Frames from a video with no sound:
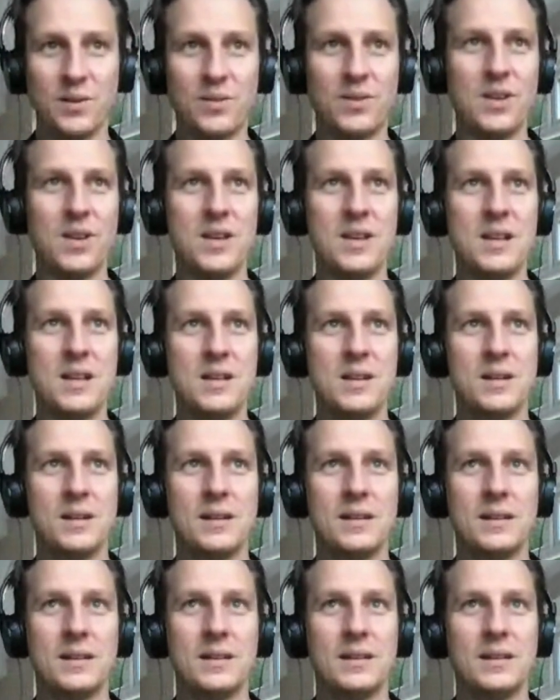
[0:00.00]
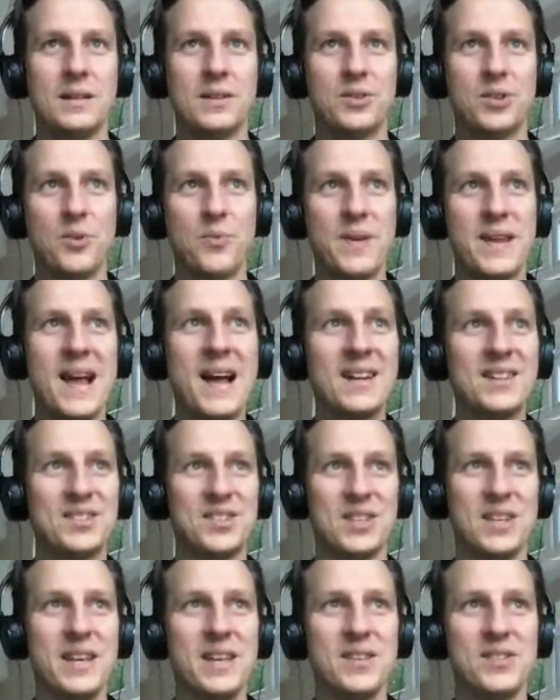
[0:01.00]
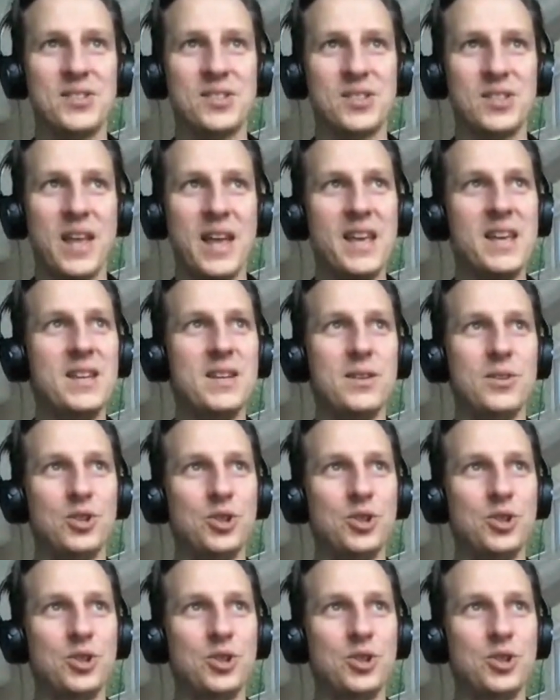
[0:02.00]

the reality is they